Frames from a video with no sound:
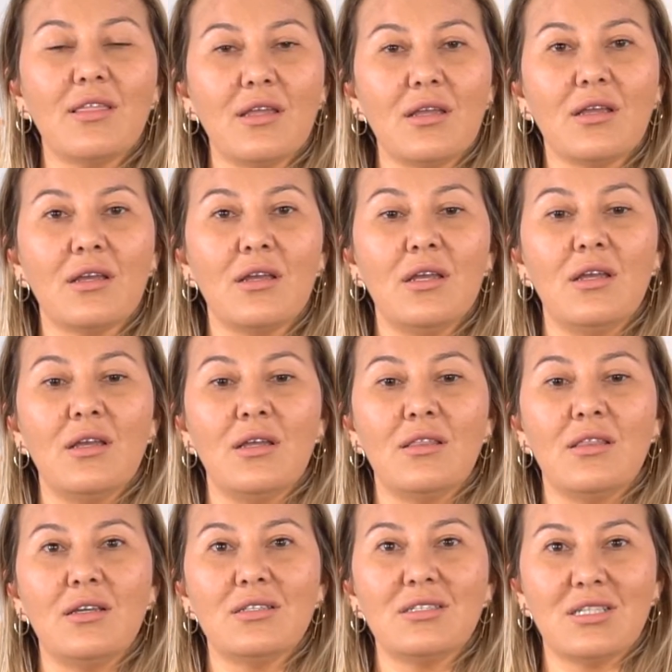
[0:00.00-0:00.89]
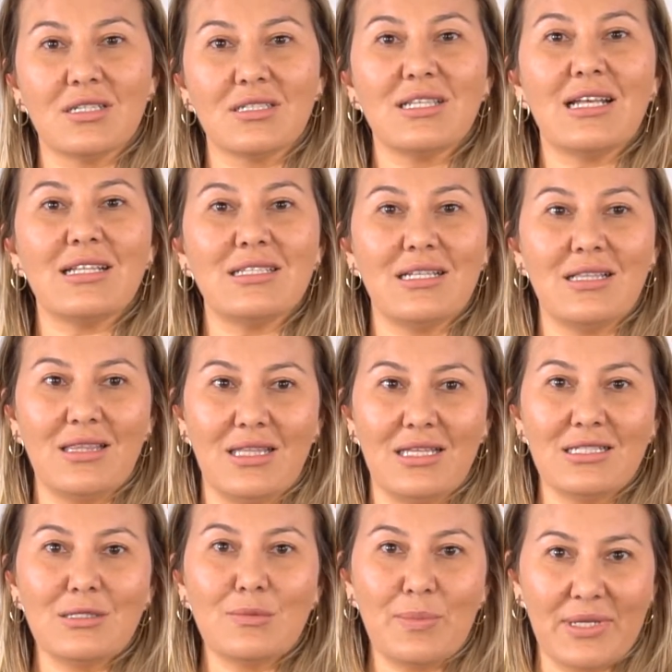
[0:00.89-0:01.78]
think the success in
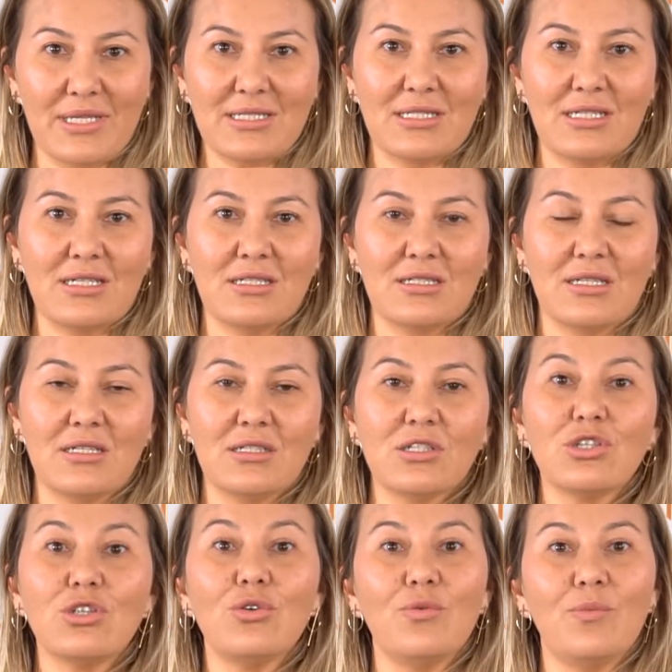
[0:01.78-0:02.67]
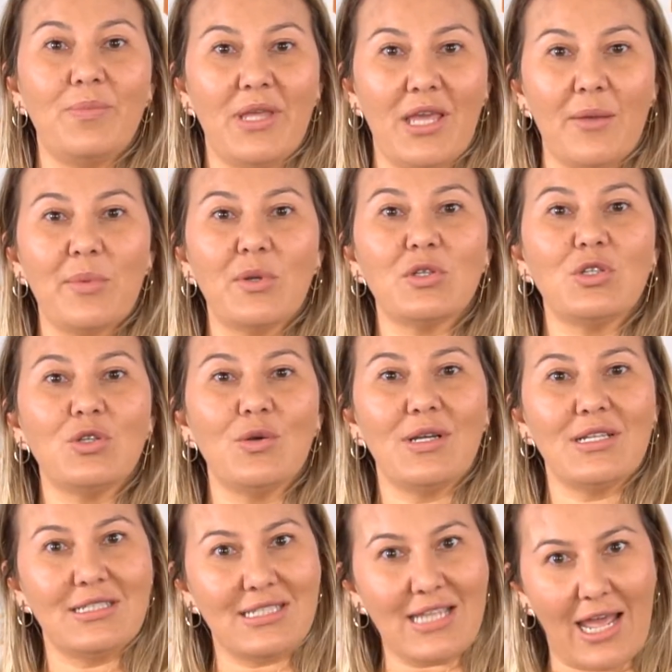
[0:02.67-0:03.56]
this business is to be able
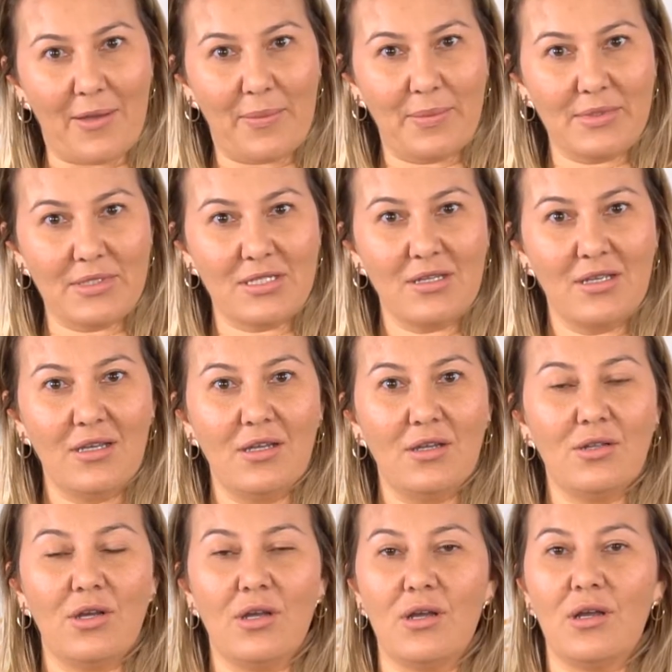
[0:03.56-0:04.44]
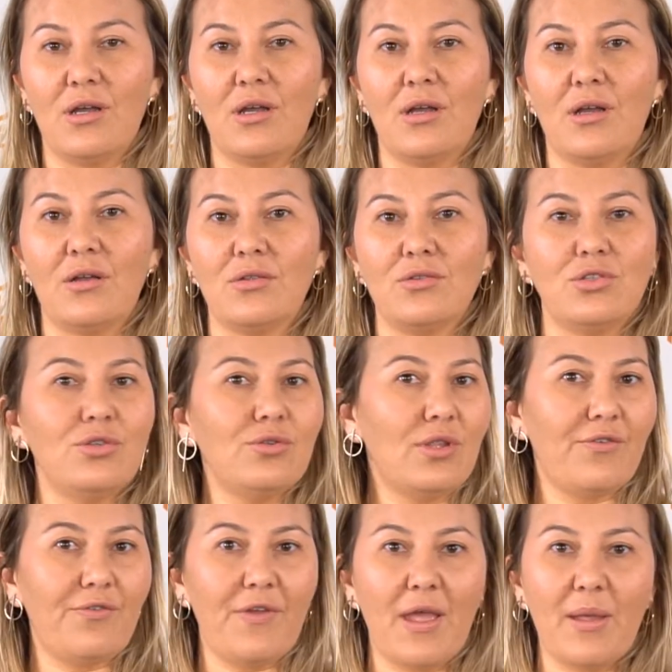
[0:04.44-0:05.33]
to adapt
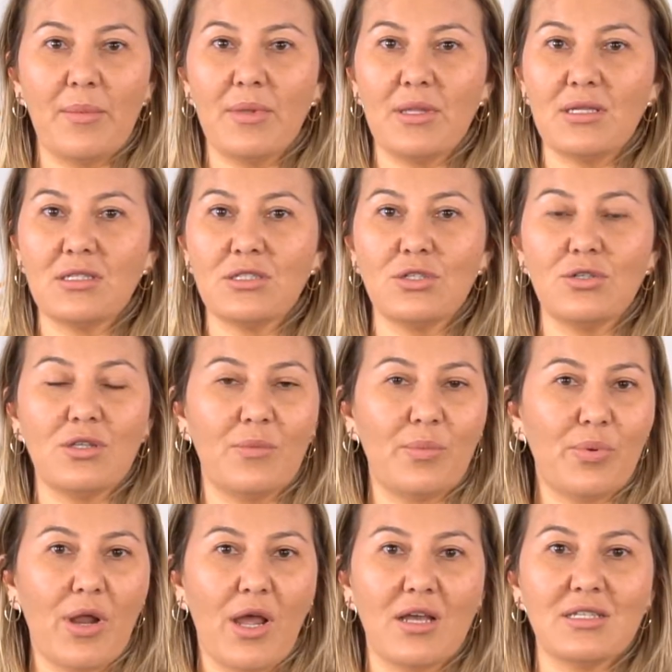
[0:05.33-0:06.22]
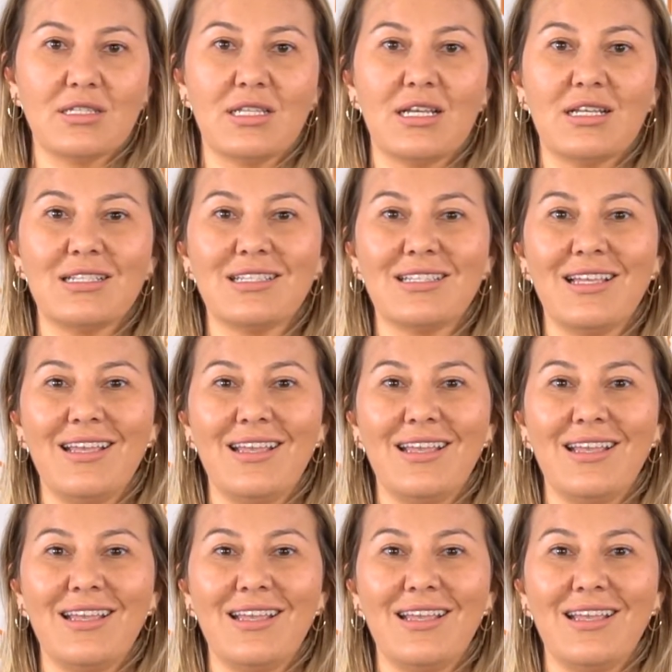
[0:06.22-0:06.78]
to the families, to the process.